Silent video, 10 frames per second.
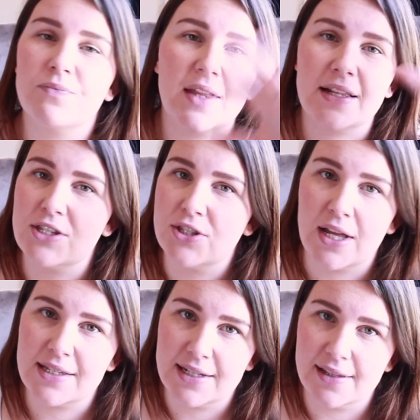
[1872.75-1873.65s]
that's
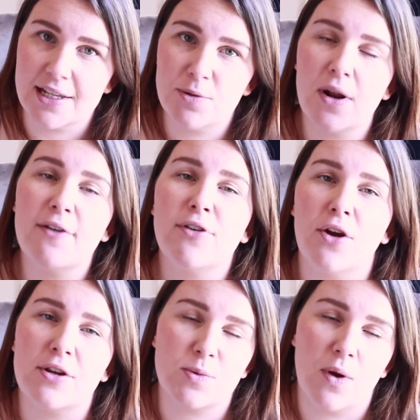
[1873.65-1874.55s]
it. That's what I've
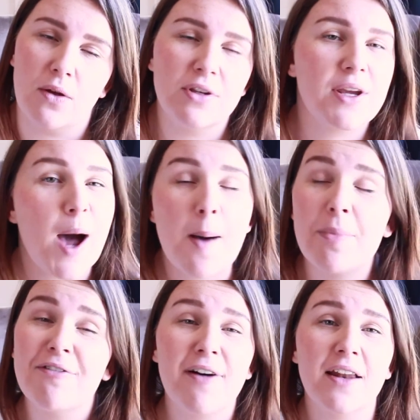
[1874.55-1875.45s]
learned as well. You can't
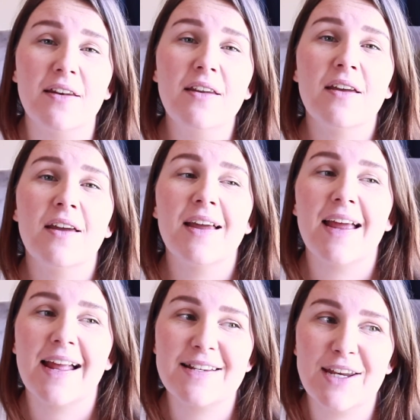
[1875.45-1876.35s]
be fun
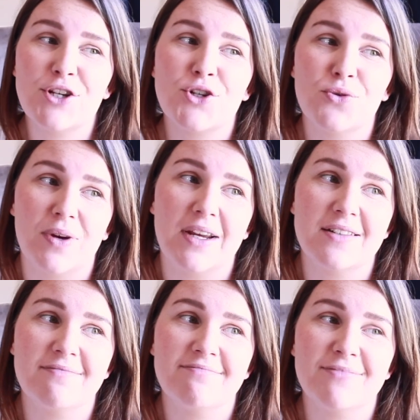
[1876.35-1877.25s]
and teach to
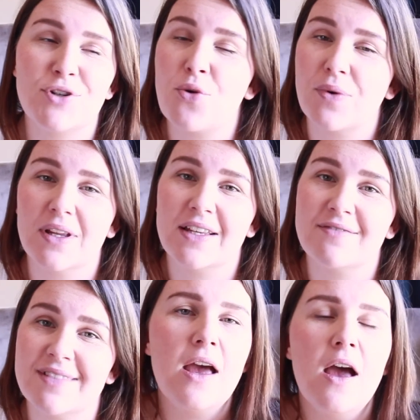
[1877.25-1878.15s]
read. Not really.
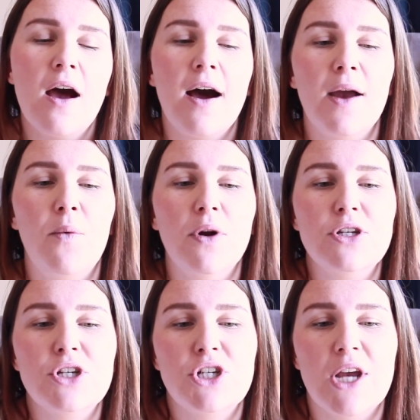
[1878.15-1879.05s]
I wanted
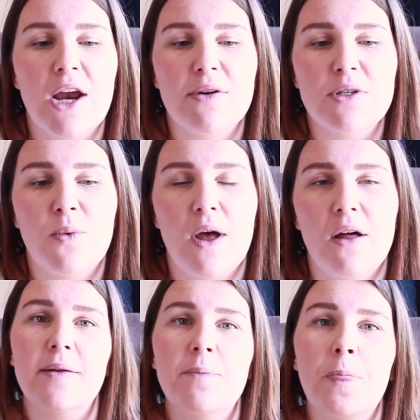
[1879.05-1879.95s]
to share as
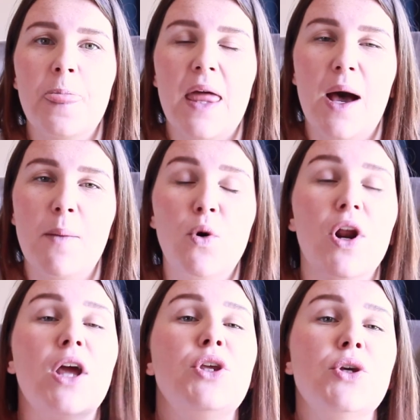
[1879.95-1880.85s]
well what
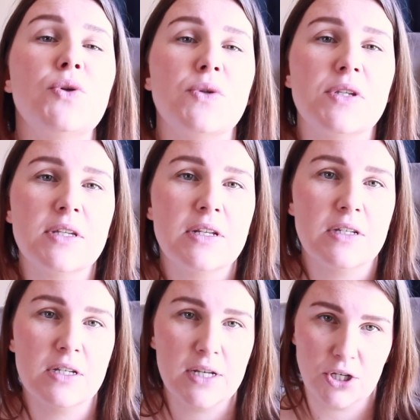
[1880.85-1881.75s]
I use
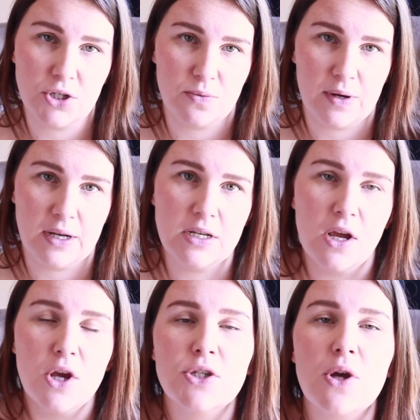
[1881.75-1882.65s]
to teach to read.
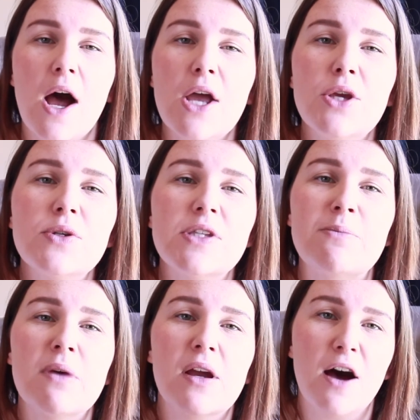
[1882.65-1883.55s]
So I use the
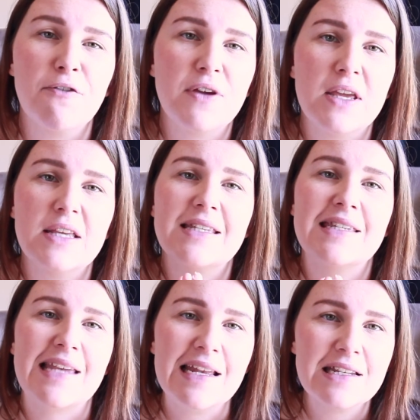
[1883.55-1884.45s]
McGuffey
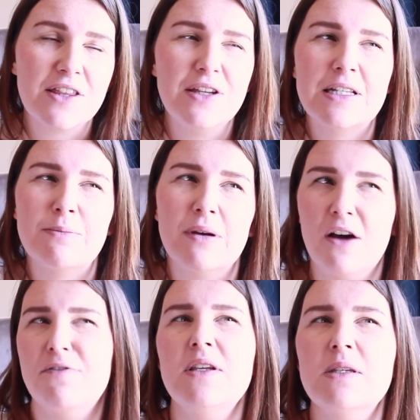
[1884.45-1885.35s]
set. I think it's
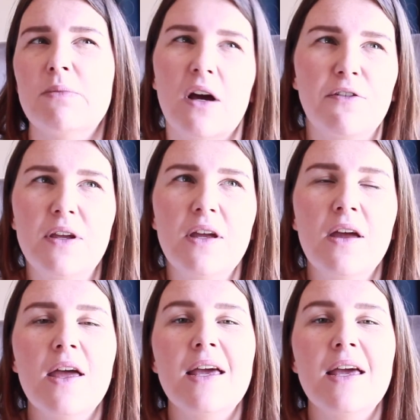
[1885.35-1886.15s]
McGuffey.